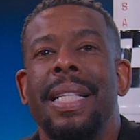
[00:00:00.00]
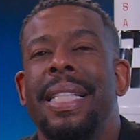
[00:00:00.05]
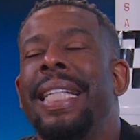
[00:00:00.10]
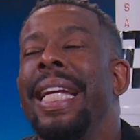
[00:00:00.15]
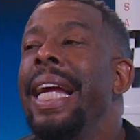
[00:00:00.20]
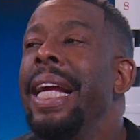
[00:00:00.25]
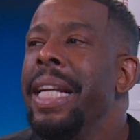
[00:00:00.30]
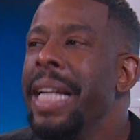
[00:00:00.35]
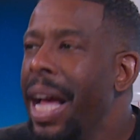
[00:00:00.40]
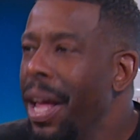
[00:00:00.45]

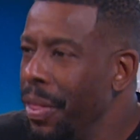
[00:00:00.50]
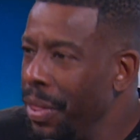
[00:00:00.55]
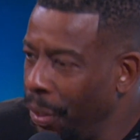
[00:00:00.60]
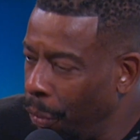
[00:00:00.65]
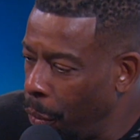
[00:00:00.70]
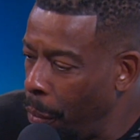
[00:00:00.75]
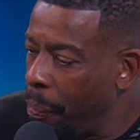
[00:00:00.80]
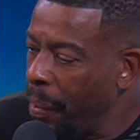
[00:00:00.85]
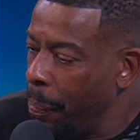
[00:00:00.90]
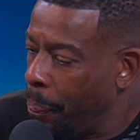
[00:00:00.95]
See, now
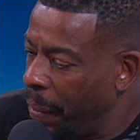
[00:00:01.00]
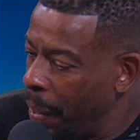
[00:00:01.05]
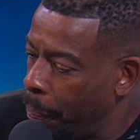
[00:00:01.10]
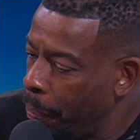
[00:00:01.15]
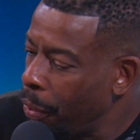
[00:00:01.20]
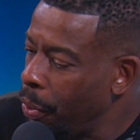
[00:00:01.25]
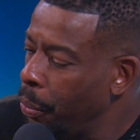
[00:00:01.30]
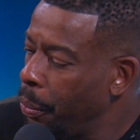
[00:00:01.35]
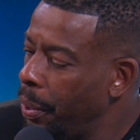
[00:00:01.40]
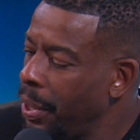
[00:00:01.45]
there will be
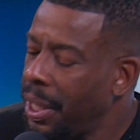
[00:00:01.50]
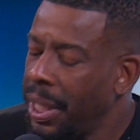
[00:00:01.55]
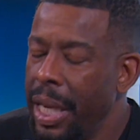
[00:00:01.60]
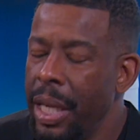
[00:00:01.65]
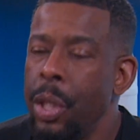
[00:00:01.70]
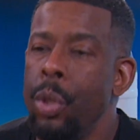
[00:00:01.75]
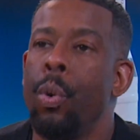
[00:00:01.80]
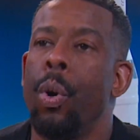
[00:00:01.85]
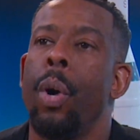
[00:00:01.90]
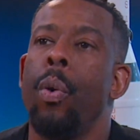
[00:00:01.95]
people who will
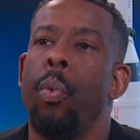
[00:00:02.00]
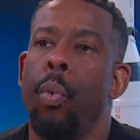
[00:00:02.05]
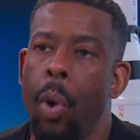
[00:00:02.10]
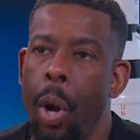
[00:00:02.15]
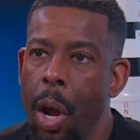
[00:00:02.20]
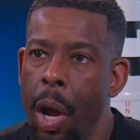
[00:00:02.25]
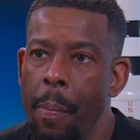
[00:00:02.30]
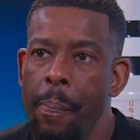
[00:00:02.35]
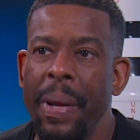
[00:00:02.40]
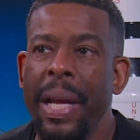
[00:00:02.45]
say you are
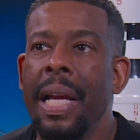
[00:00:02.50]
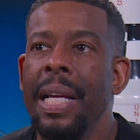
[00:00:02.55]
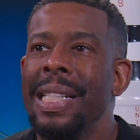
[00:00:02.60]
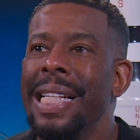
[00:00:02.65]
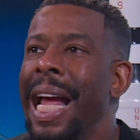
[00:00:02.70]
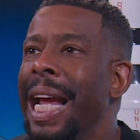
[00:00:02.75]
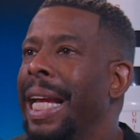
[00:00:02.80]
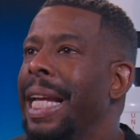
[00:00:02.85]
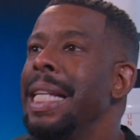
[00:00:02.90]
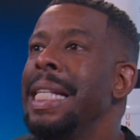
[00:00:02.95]
wrong
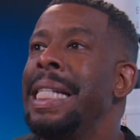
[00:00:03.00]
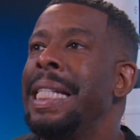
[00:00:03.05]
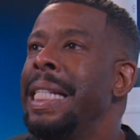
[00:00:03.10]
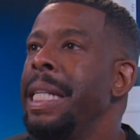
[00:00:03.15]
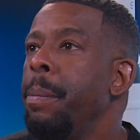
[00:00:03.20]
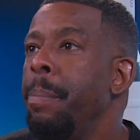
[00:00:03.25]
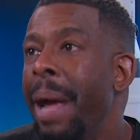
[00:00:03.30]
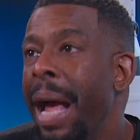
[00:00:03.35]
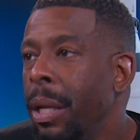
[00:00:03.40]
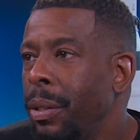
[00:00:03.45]
because I can
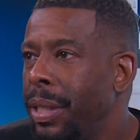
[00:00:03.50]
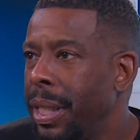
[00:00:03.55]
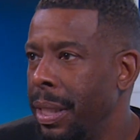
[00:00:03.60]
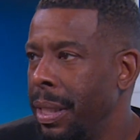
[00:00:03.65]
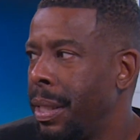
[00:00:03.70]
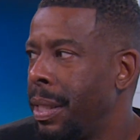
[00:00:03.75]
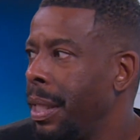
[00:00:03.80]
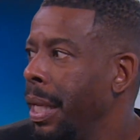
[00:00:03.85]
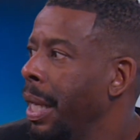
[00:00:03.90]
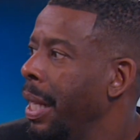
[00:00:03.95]
see
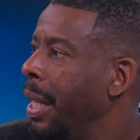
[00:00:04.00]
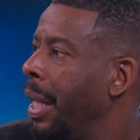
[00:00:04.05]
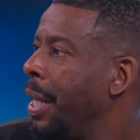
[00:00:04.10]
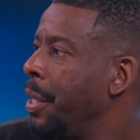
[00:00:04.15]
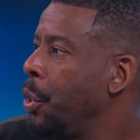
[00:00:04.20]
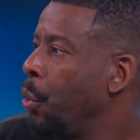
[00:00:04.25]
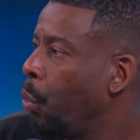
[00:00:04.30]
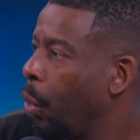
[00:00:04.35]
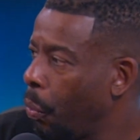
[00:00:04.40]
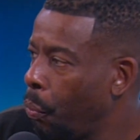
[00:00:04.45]
mountains,
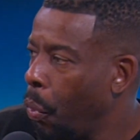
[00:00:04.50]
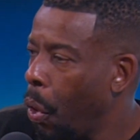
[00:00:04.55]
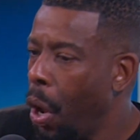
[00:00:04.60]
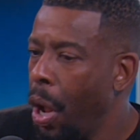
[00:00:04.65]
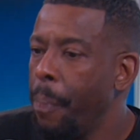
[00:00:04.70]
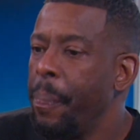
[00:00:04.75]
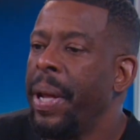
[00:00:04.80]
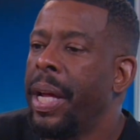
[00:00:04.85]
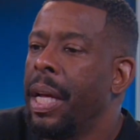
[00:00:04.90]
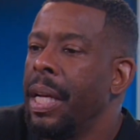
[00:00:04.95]
and you are
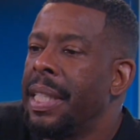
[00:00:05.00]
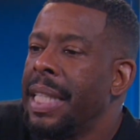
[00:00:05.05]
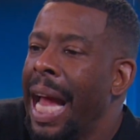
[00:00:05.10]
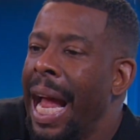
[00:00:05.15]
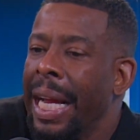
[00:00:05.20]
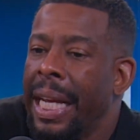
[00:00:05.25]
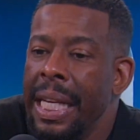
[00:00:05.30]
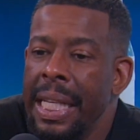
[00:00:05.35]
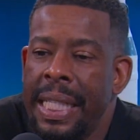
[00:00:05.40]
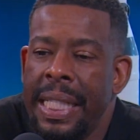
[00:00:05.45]
wrong it's
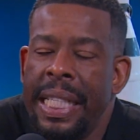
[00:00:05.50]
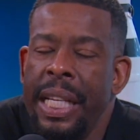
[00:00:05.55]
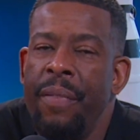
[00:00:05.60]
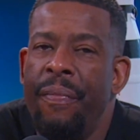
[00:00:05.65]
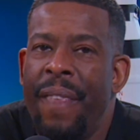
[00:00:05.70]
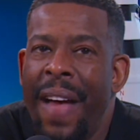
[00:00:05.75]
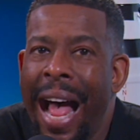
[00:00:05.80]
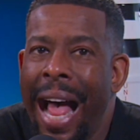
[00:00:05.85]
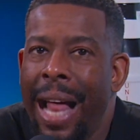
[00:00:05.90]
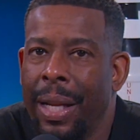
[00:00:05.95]
because I can
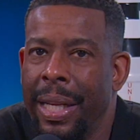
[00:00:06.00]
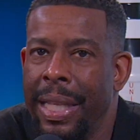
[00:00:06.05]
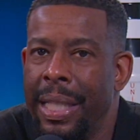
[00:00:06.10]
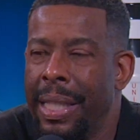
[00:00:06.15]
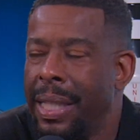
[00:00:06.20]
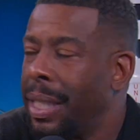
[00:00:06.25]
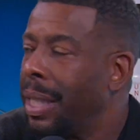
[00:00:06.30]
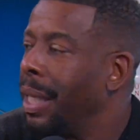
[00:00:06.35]
see valleys. Yeah, it's